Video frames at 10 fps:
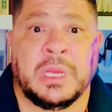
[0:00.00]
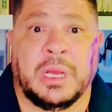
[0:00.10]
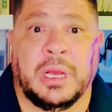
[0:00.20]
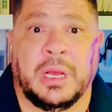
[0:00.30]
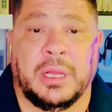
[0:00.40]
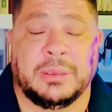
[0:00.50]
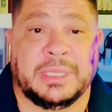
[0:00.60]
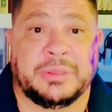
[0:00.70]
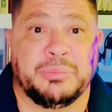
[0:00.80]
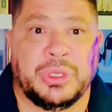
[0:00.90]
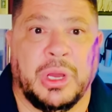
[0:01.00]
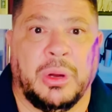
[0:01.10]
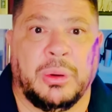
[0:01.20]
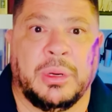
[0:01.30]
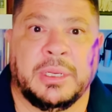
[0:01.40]
Let me
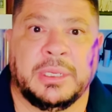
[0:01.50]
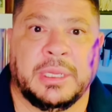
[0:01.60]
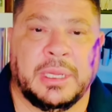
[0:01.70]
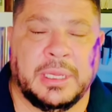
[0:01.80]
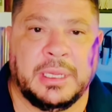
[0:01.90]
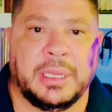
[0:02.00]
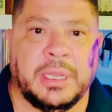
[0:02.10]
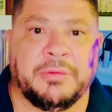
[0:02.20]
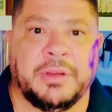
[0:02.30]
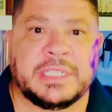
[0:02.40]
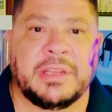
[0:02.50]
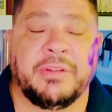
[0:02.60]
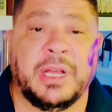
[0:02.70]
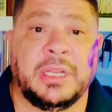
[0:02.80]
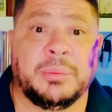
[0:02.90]
know if it's
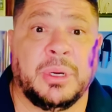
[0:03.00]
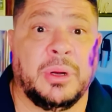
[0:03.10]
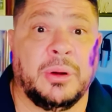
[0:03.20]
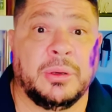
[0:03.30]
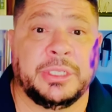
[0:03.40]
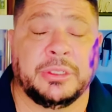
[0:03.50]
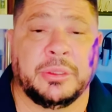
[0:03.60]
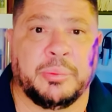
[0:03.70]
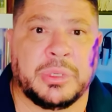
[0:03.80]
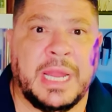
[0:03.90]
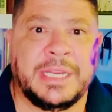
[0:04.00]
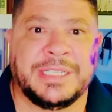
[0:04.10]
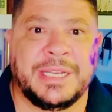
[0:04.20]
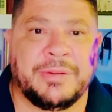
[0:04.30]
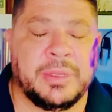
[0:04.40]
available, you know, the price
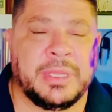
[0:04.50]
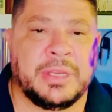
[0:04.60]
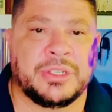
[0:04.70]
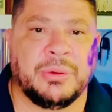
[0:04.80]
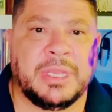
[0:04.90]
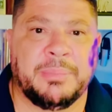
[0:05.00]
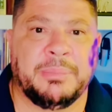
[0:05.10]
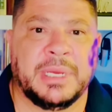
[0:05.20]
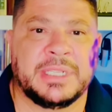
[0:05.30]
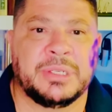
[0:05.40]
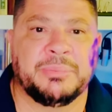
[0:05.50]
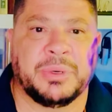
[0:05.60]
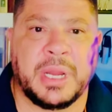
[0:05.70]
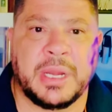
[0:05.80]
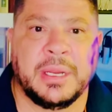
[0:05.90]
and everything. So keep us in
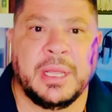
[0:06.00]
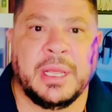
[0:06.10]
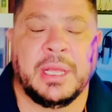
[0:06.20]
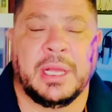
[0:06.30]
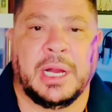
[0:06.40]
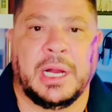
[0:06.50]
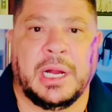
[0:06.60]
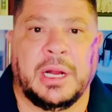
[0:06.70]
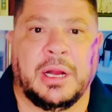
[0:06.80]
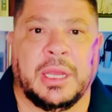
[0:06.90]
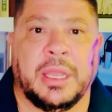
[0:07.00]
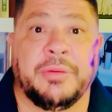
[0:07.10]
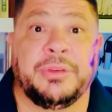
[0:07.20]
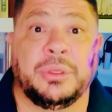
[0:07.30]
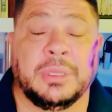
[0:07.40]
prayer.
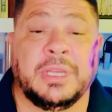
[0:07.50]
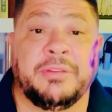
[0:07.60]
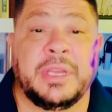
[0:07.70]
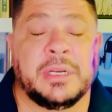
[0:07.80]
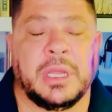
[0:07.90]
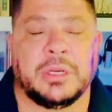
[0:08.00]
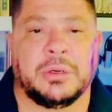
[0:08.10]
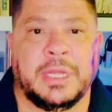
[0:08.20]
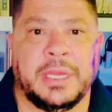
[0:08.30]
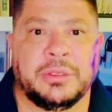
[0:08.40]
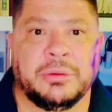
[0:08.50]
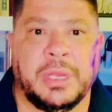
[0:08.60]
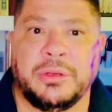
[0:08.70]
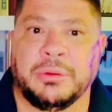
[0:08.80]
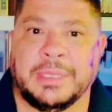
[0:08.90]
If you live here in Orlando
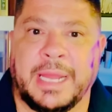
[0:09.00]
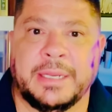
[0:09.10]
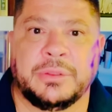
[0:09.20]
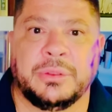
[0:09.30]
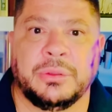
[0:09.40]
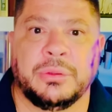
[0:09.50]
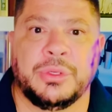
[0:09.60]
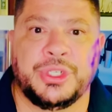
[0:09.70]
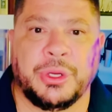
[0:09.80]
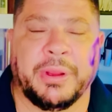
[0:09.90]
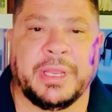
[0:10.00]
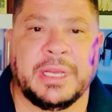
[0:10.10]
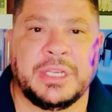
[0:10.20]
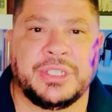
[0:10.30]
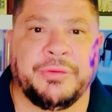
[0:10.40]
and you like to join
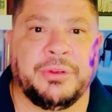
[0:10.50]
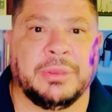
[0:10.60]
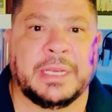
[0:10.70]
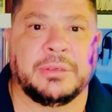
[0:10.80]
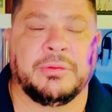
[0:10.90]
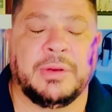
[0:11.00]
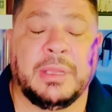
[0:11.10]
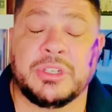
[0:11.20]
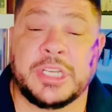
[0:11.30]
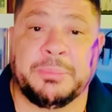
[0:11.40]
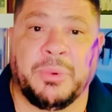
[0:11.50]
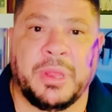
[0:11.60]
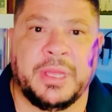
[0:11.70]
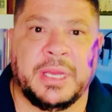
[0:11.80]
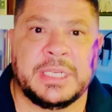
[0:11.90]
us, if you like to fellowship
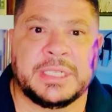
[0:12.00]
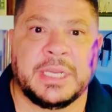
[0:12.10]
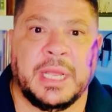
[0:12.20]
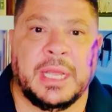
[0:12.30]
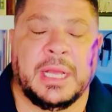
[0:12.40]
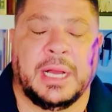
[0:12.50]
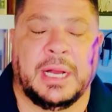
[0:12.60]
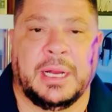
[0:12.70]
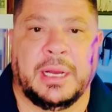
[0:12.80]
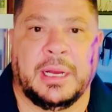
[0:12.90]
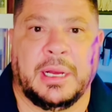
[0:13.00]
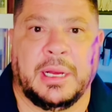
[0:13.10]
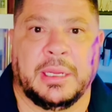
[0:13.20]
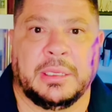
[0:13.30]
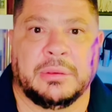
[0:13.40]
with us,
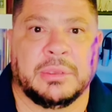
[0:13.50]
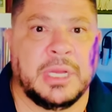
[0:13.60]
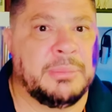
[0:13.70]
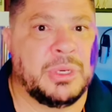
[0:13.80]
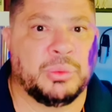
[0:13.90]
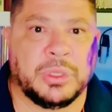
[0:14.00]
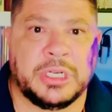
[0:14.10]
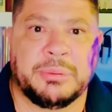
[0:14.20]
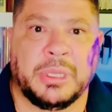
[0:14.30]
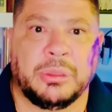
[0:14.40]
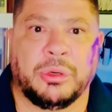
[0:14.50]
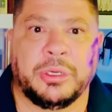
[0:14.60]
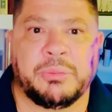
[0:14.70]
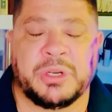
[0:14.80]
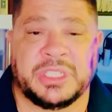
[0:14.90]
you know, come and worship the
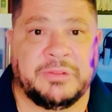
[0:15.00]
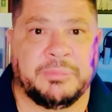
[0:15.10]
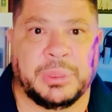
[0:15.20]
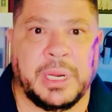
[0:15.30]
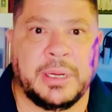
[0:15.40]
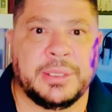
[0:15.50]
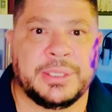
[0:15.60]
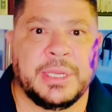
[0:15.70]
Lord, receive prayers